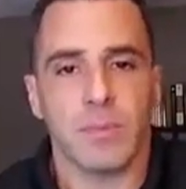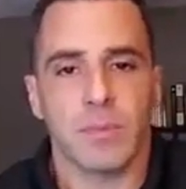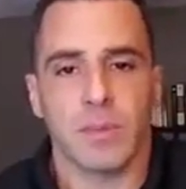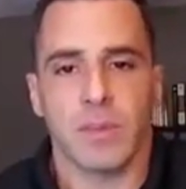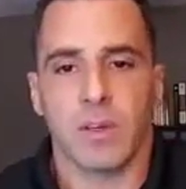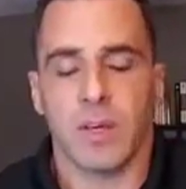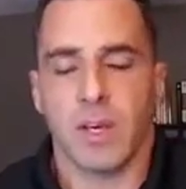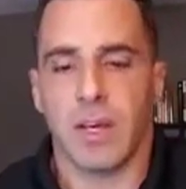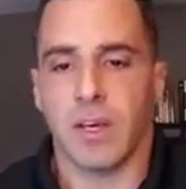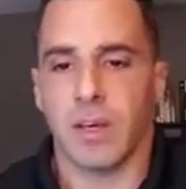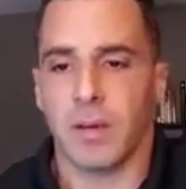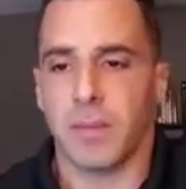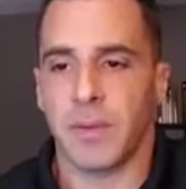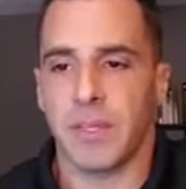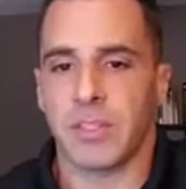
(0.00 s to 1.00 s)

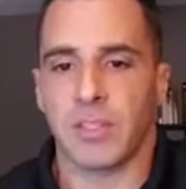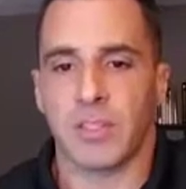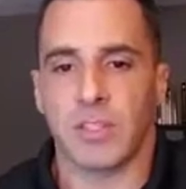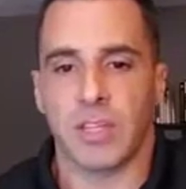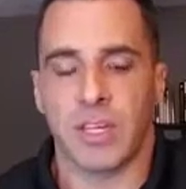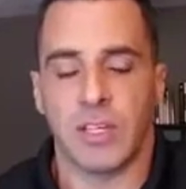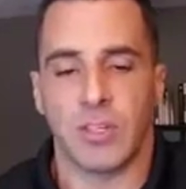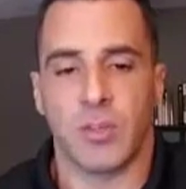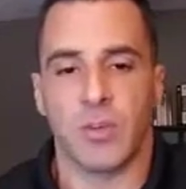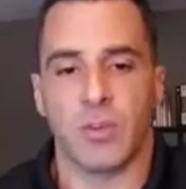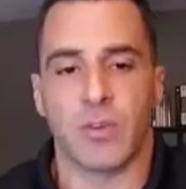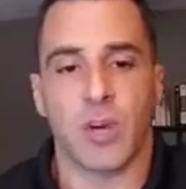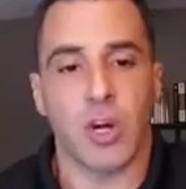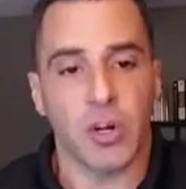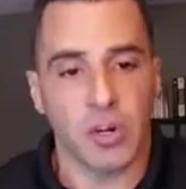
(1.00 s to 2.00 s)
And
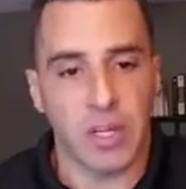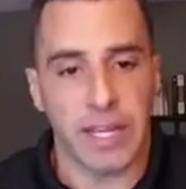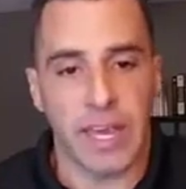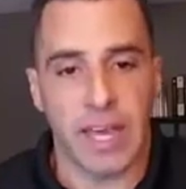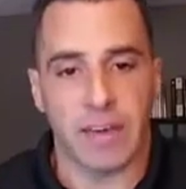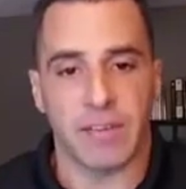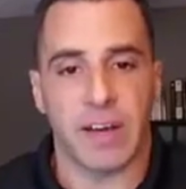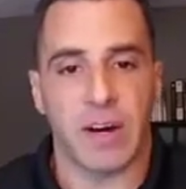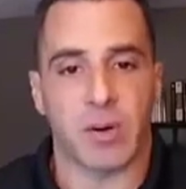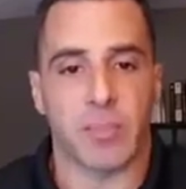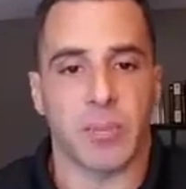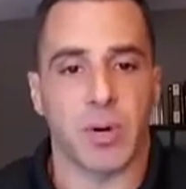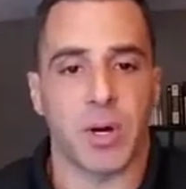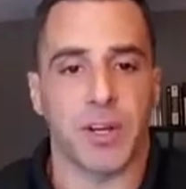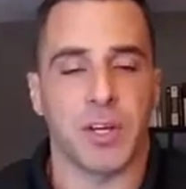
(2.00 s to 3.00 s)
you currently have our
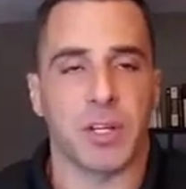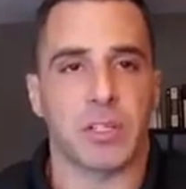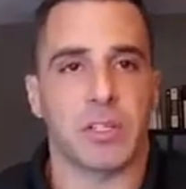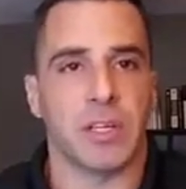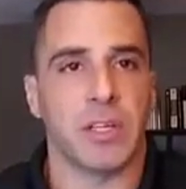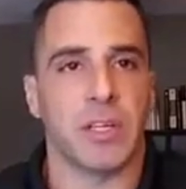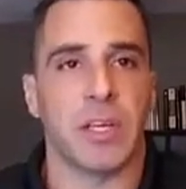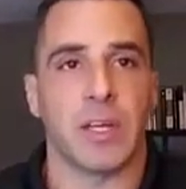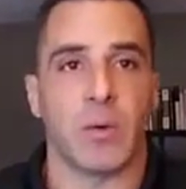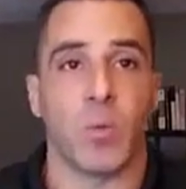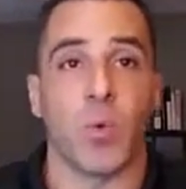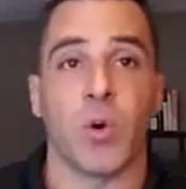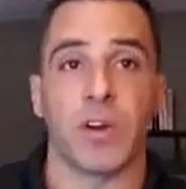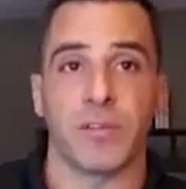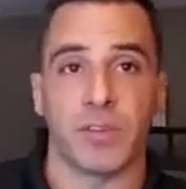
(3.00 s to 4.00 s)
product at
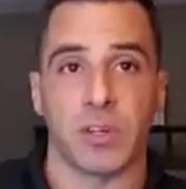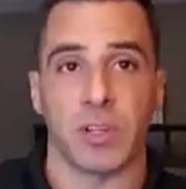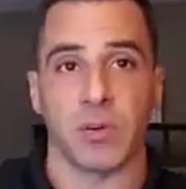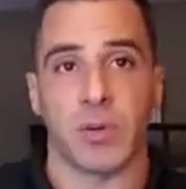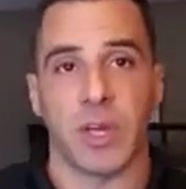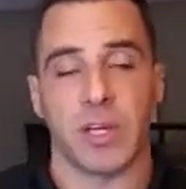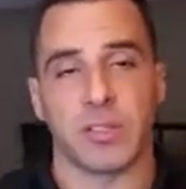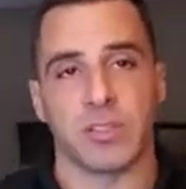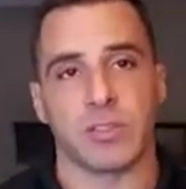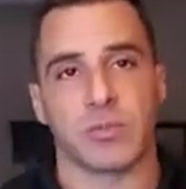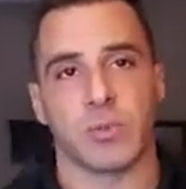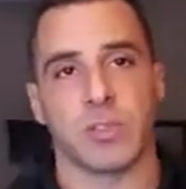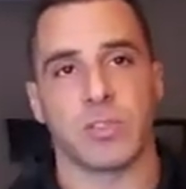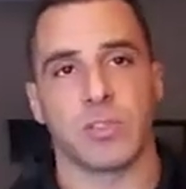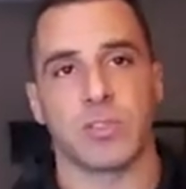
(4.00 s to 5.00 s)
one of your locations,
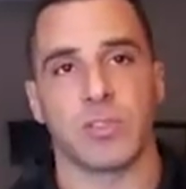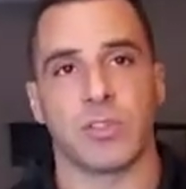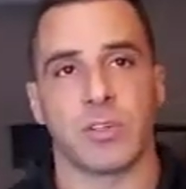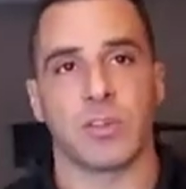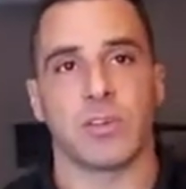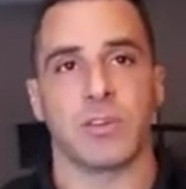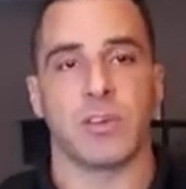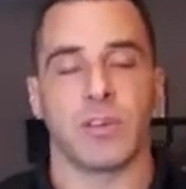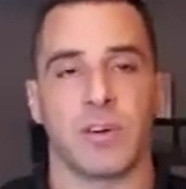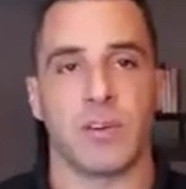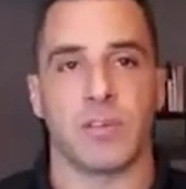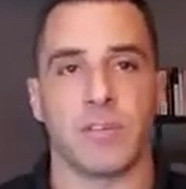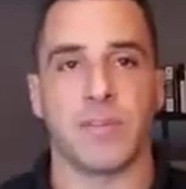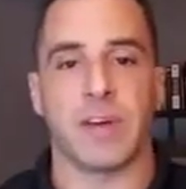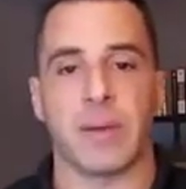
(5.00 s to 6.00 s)
which is
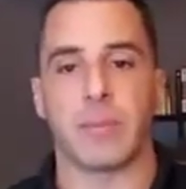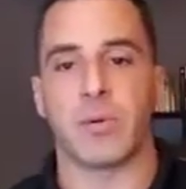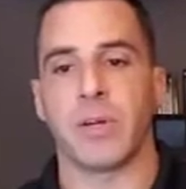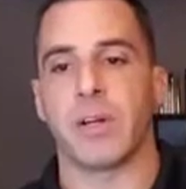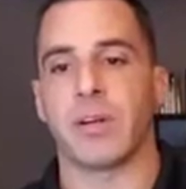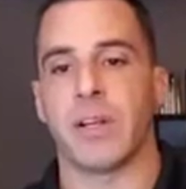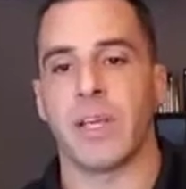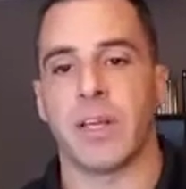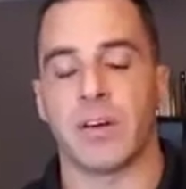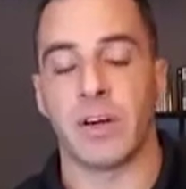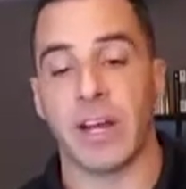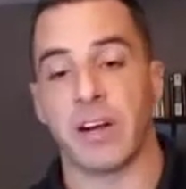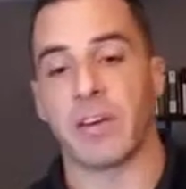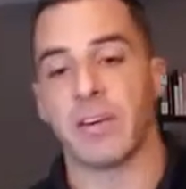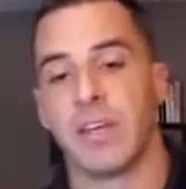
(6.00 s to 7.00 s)
your fiber internet, or
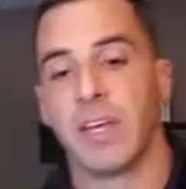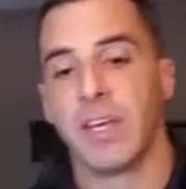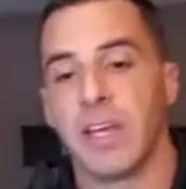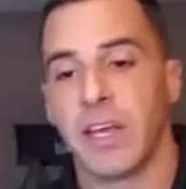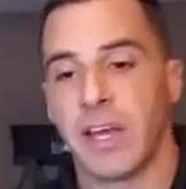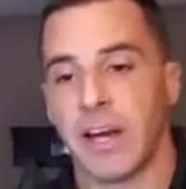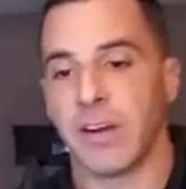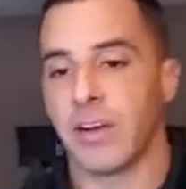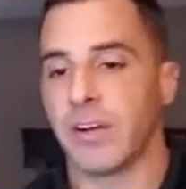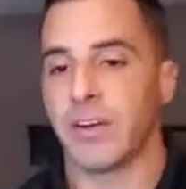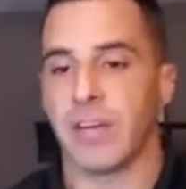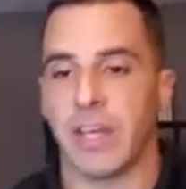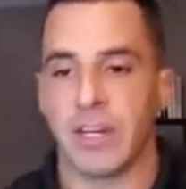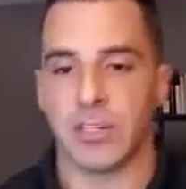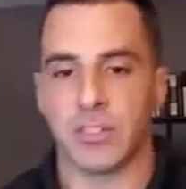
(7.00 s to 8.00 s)
our
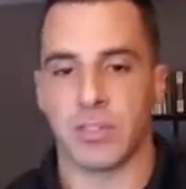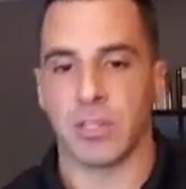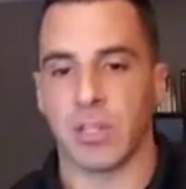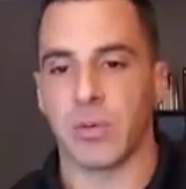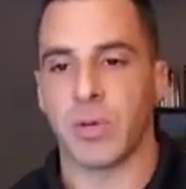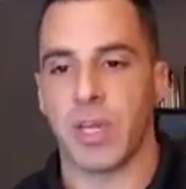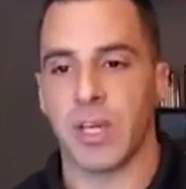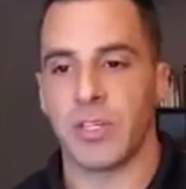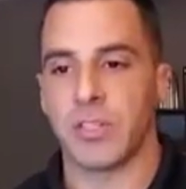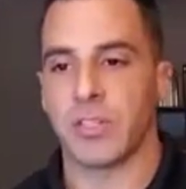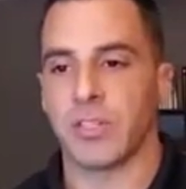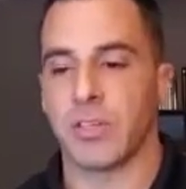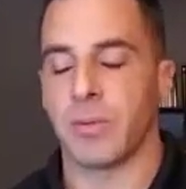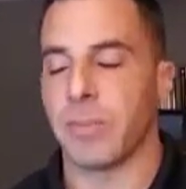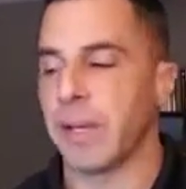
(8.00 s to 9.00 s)
internet at your
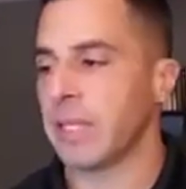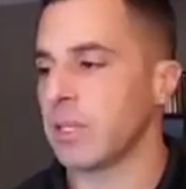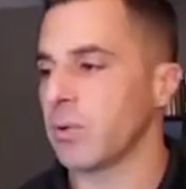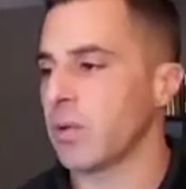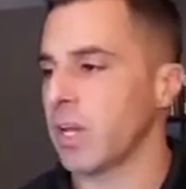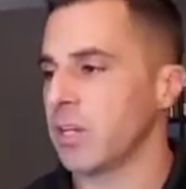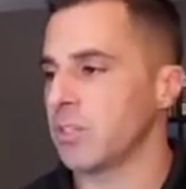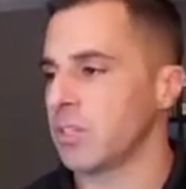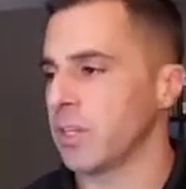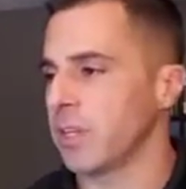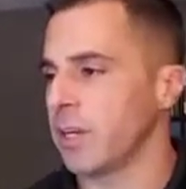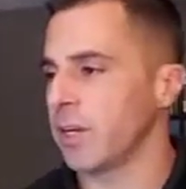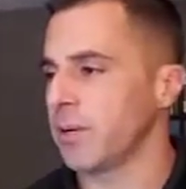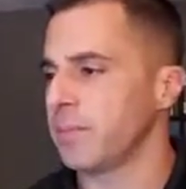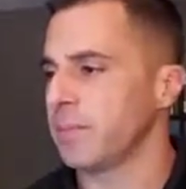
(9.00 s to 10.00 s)
location, your main location
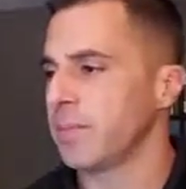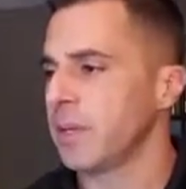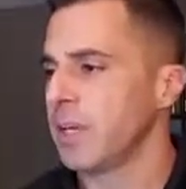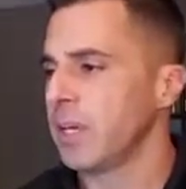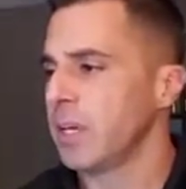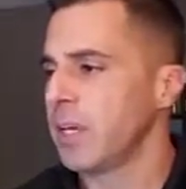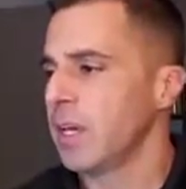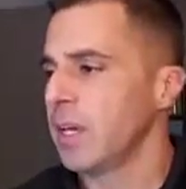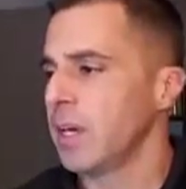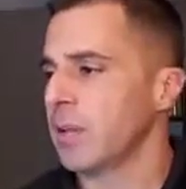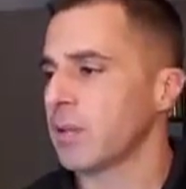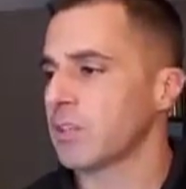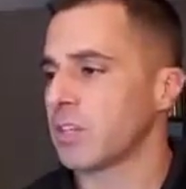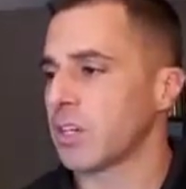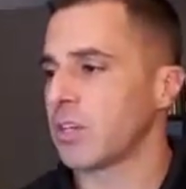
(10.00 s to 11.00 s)
there. It
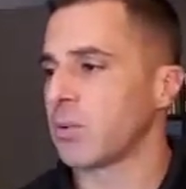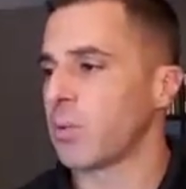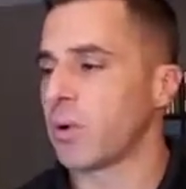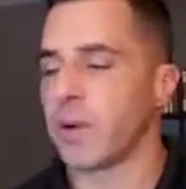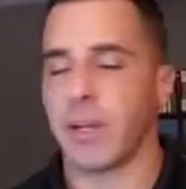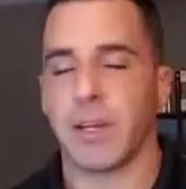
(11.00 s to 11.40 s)
looks like you're running